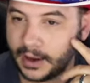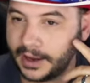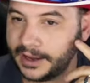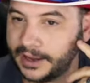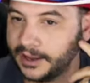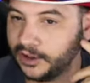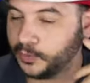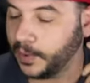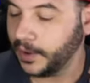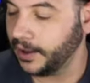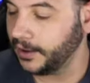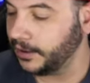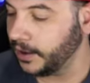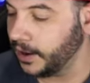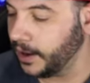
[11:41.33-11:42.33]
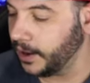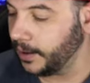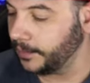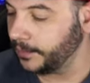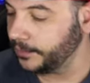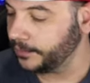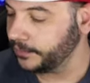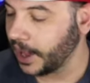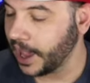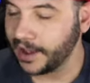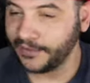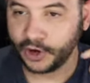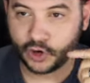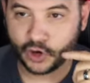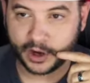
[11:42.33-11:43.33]
He's been um,
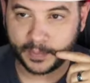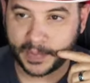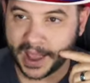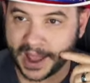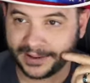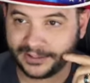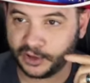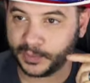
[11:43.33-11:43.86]
having good at bats.